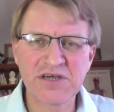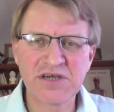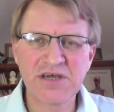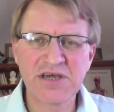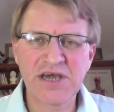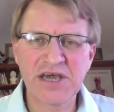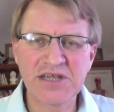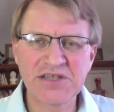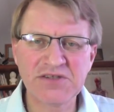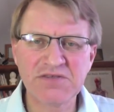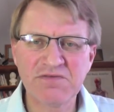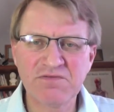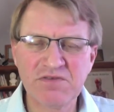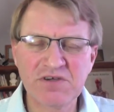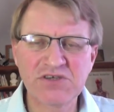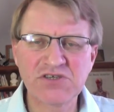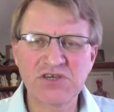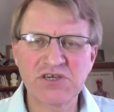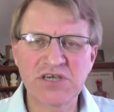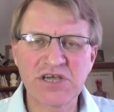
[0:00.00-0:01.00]
and
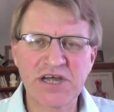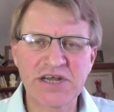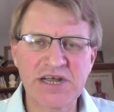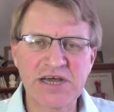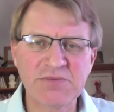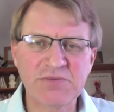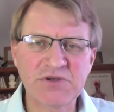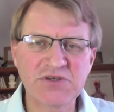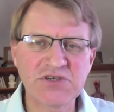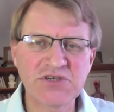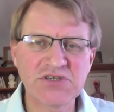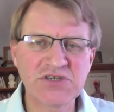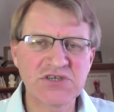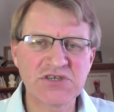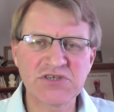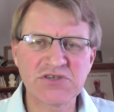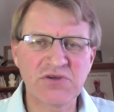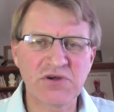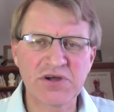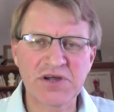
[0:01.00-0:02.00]
fix your gut up because it's
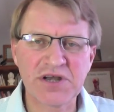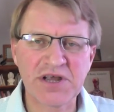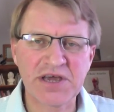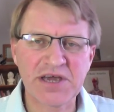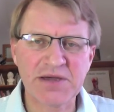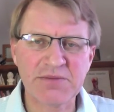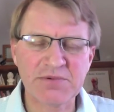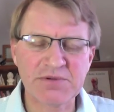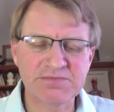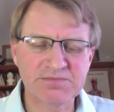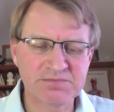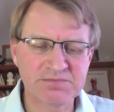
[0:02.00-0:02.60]
just not going to happen.